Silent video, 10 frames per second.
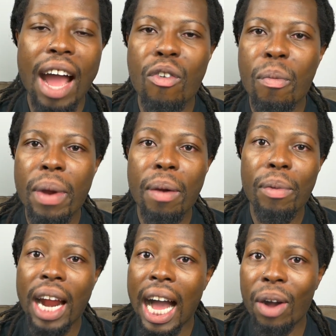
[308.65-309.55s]
I
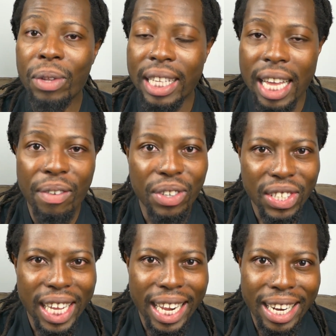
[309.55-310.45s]
remember how
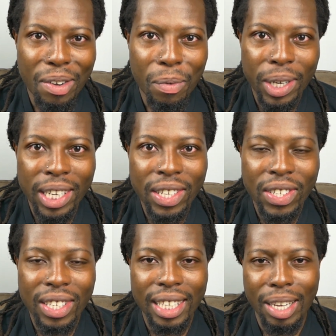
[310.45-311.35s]
devastating it
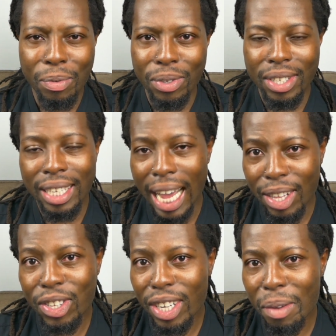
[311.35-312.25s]
was. I
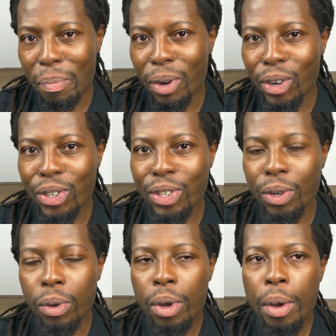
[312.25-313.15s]
took it
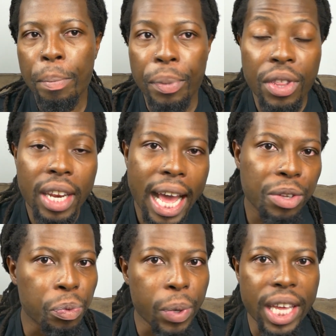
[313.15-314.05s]
personal. But then
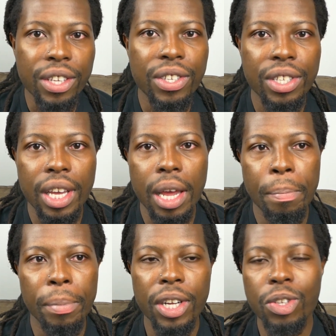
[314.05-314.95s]
as weeks
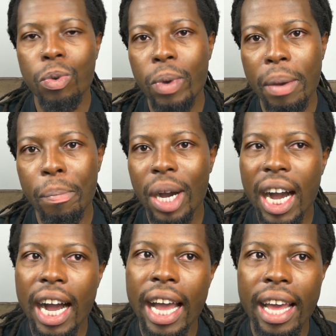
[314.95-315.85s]
and months went
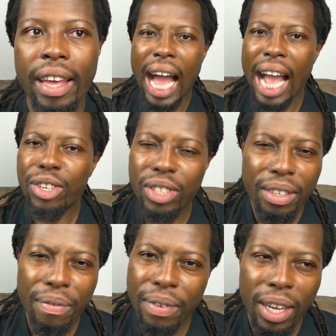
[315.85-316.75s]
by, I
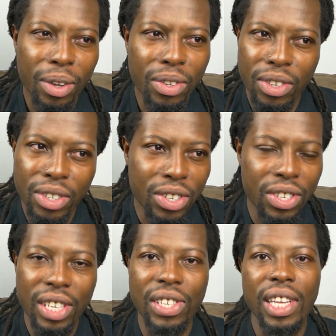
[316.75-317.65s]
actually felt
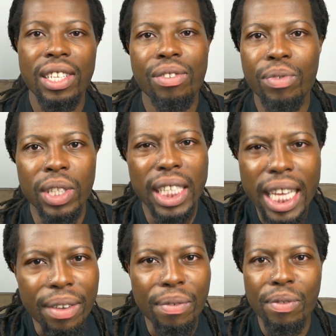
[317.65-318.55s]
just a sense of
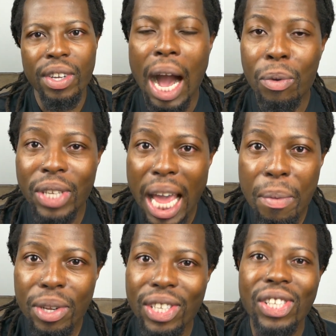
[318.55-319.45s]
relief. I was
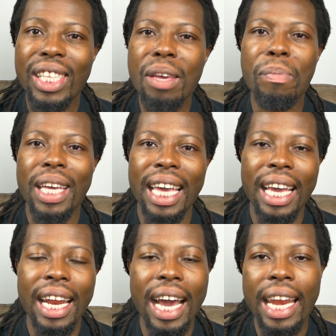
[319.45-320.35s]
able to sleep
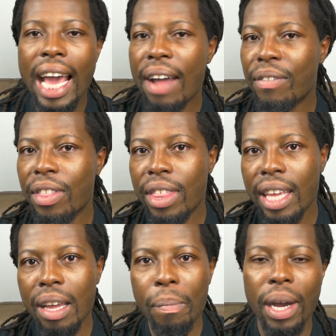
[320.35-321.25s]
again. I didn't have to
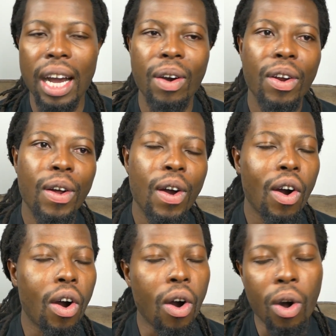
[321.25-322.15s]
think about
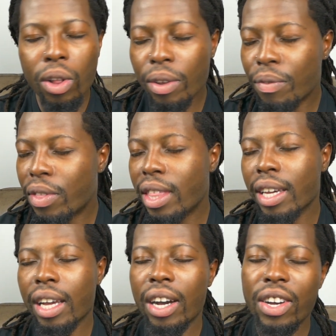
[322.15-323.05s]
all of
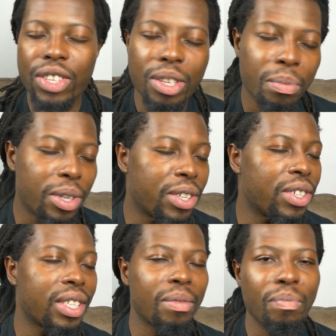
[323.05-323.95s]
the
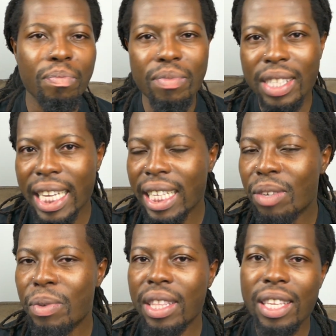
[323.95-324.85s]
customers and
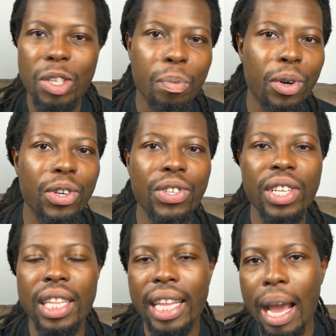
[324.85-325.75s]
dealing with this
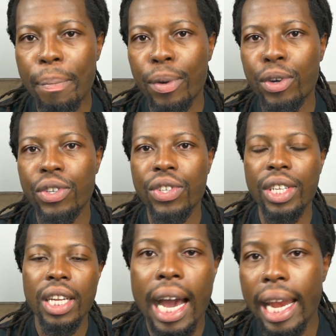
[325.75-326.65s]
person and that
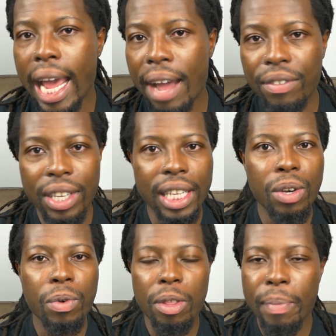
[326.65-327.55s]
person. I didn't have to
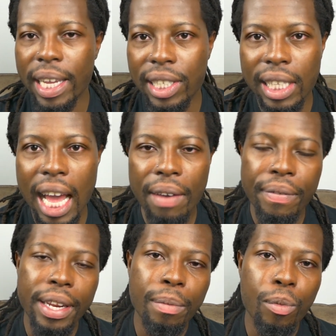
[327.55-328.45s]
deal with my
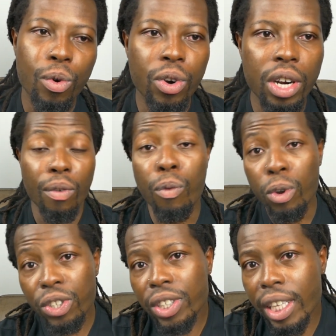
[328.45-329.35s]
staff anymore.
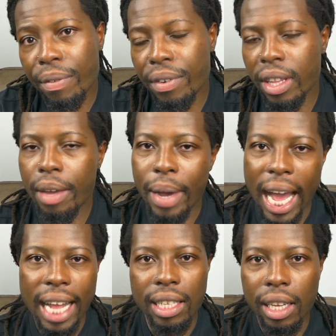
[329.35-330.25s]
Unfortunately for them, I
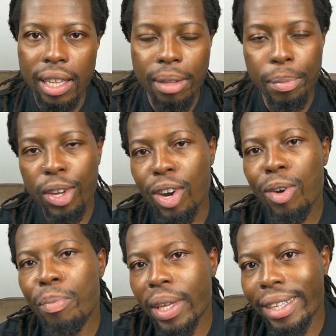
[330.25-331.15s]
had to let them
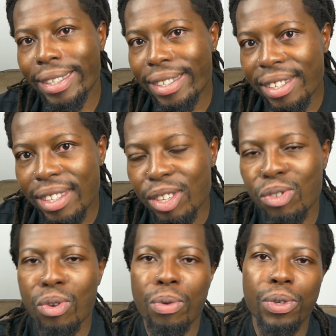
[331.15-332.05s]
go because the
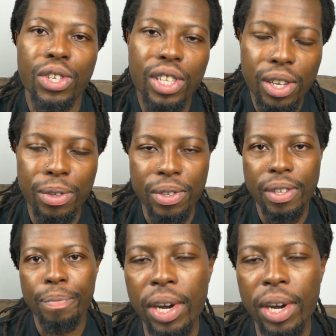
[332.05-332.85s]
store was closed.